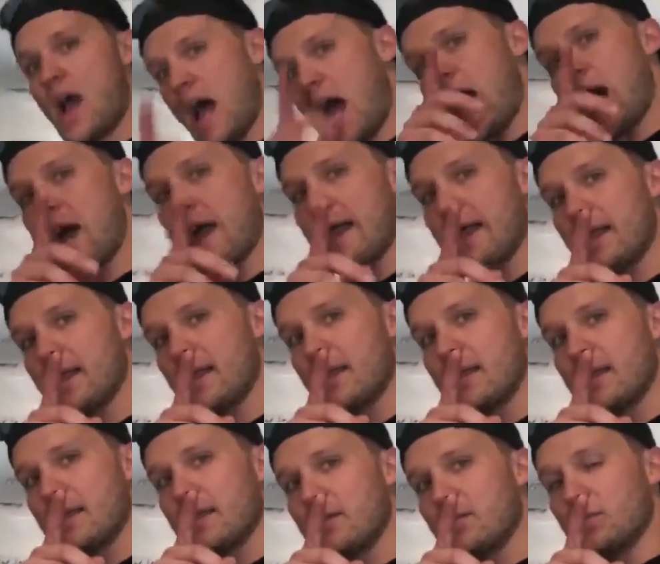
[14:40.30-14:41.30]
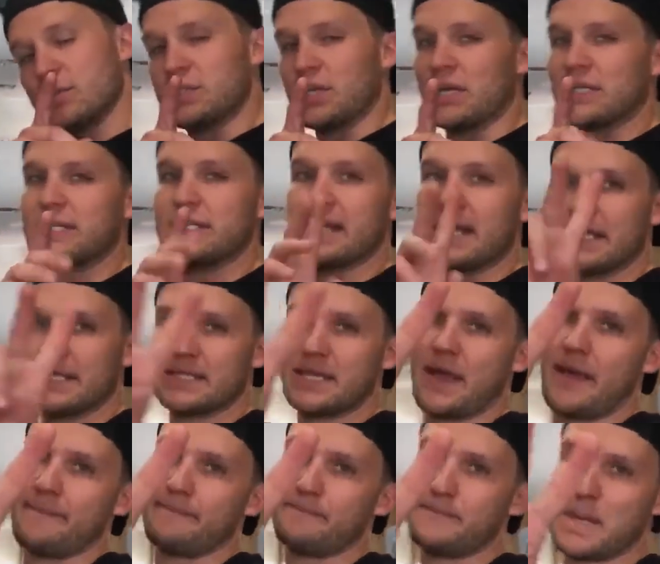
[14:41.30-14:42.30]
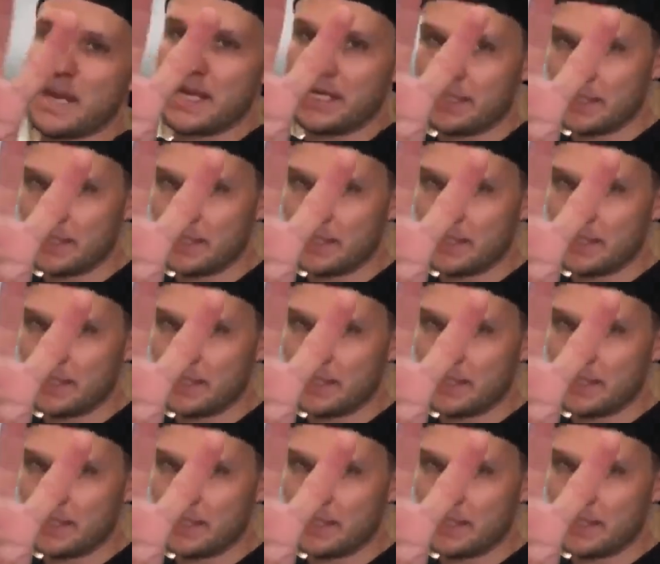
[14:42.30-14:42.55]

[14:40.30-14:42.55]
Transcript: I will talk to you next time.